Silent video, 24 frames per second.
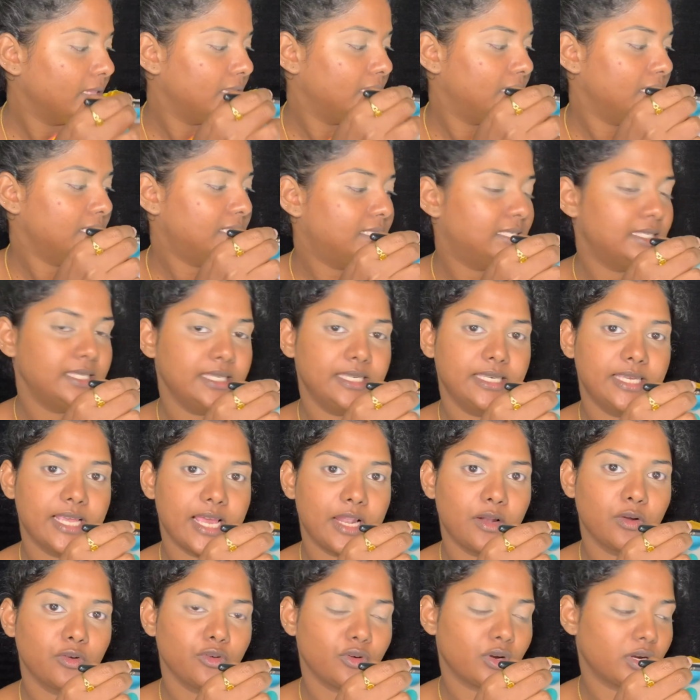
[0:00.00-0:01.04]
this
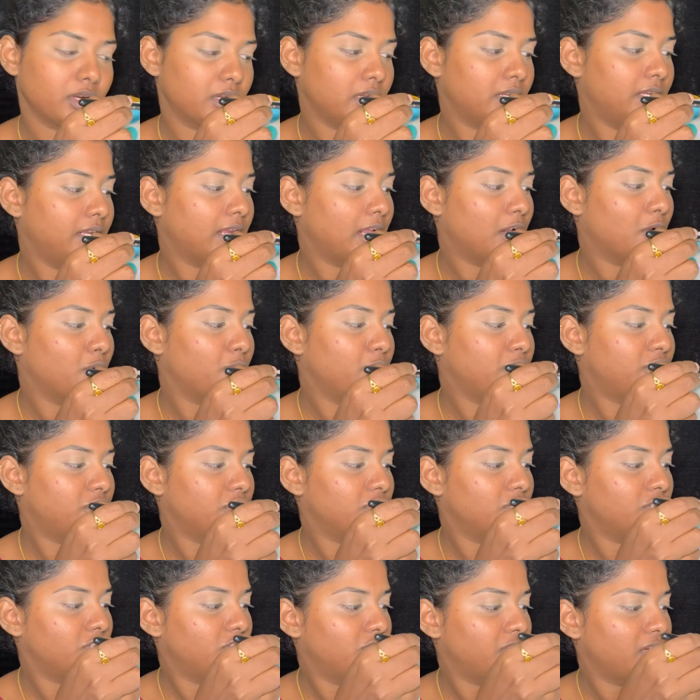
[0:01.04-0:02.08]
yellowish
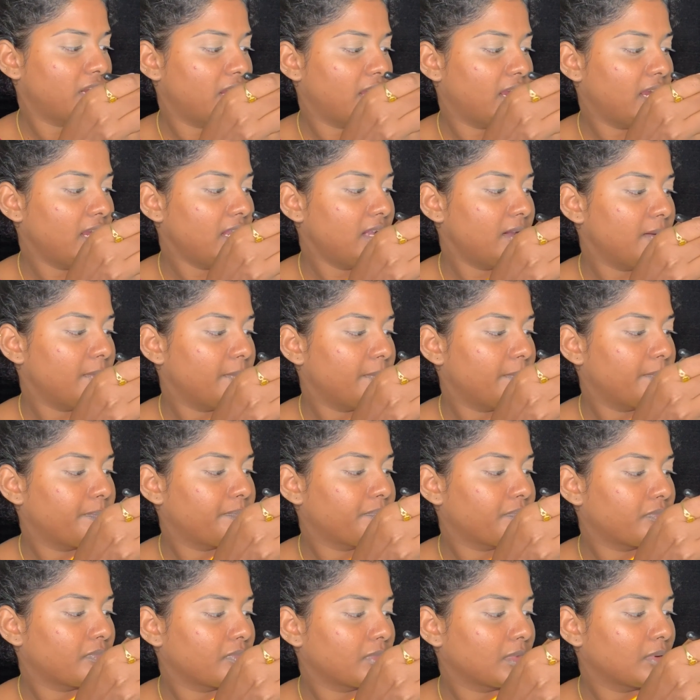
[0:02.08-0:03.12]
shade.
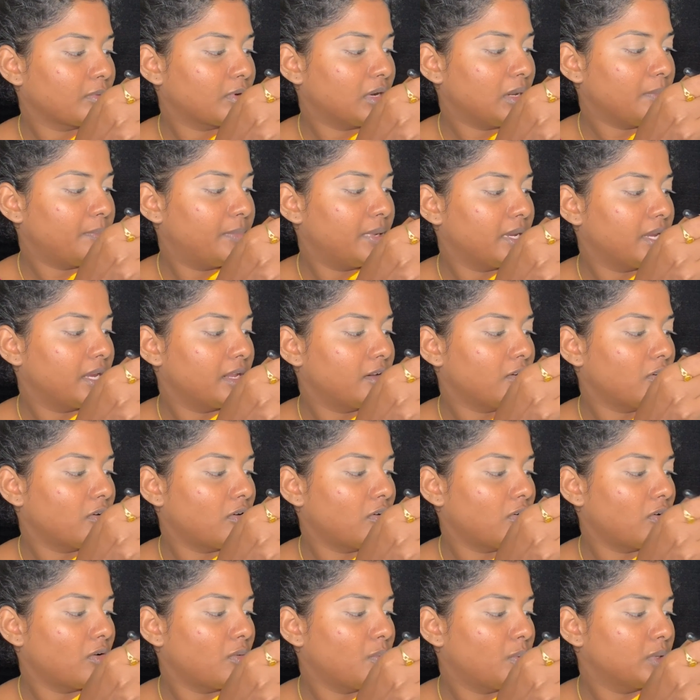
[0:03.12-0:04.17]
I'm gonna pick it
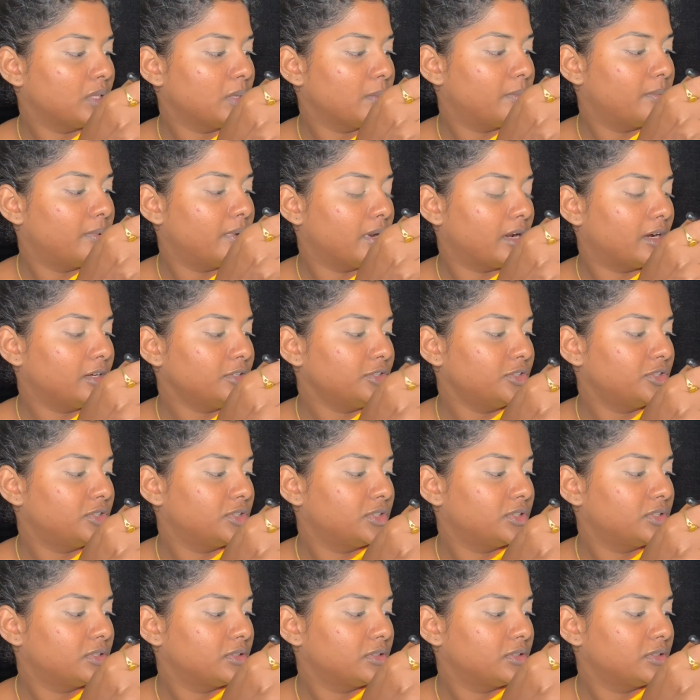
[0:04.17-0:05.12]
all over the brush